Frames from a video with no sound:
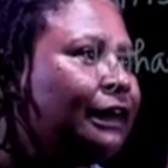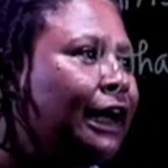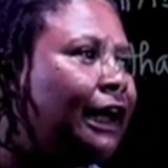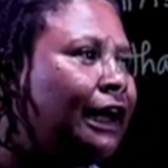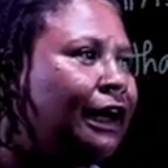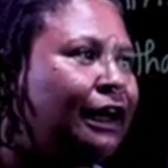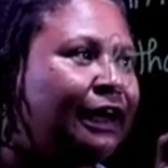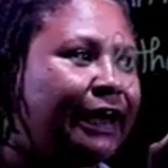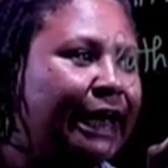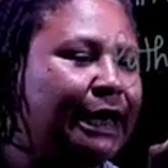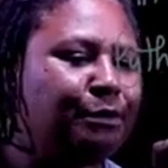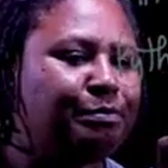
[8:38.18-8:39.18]

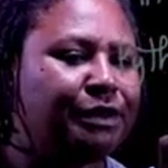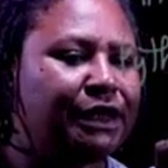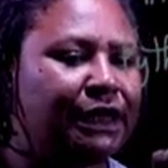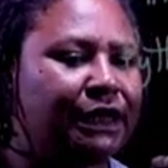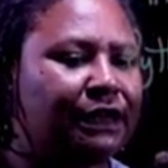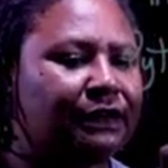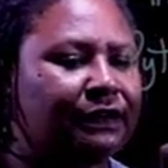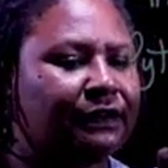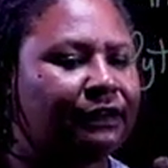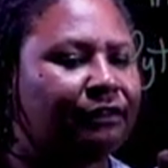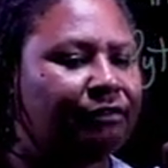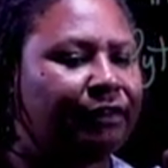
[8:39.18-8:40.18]
AB,
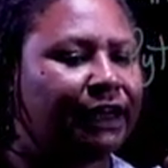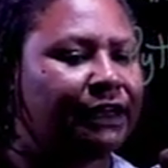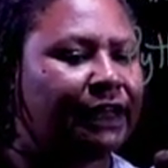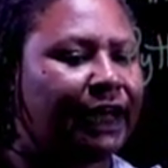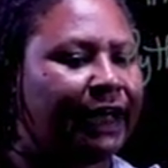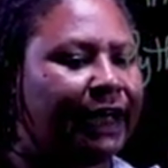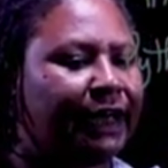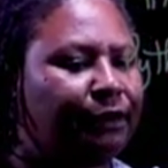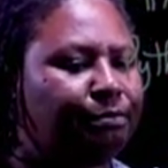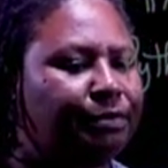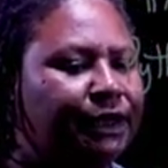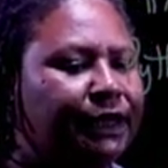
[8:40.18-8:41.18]
vector
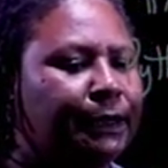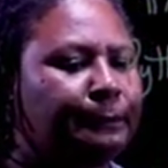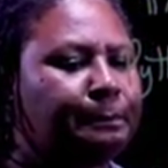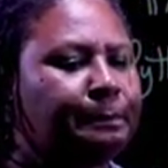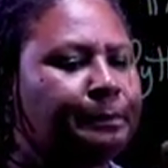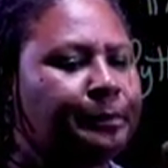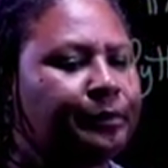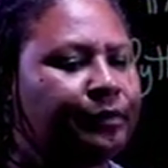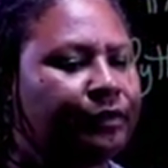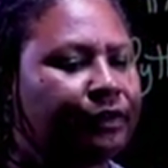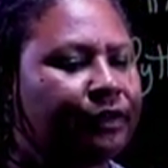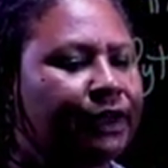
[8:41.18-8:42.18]
AB,
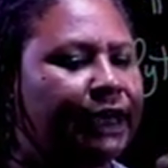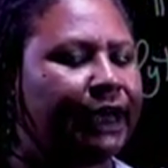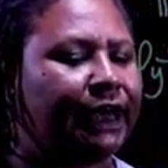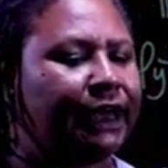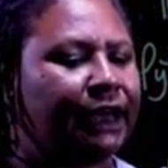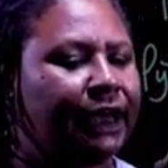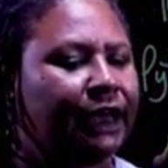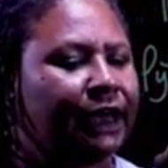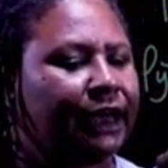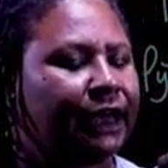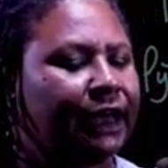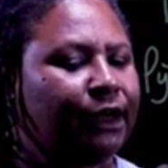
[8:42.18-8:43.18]
okay?
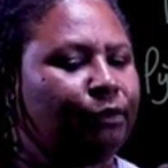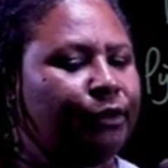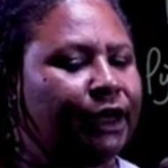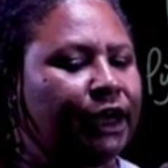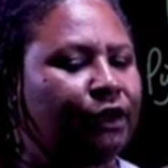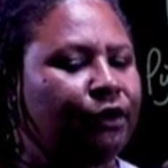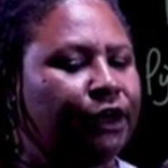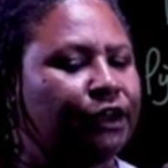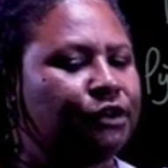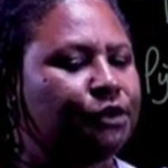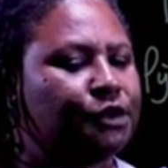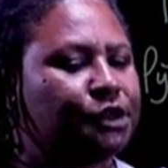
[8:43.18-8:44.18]
And we are
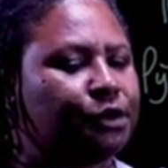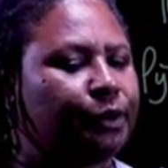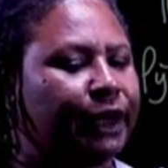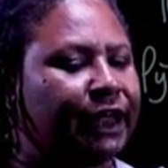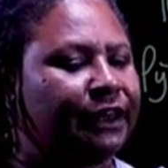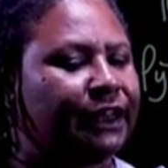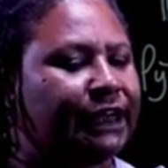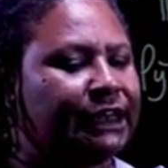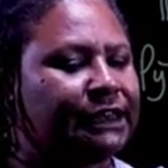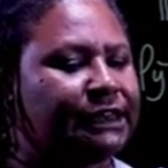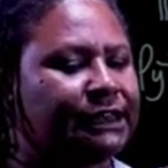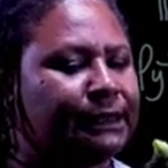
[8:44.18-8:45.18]
going to square
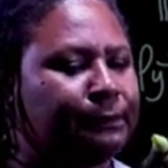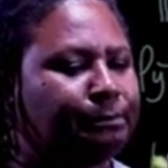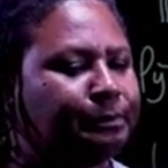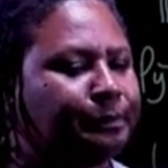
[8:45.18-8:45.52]
this.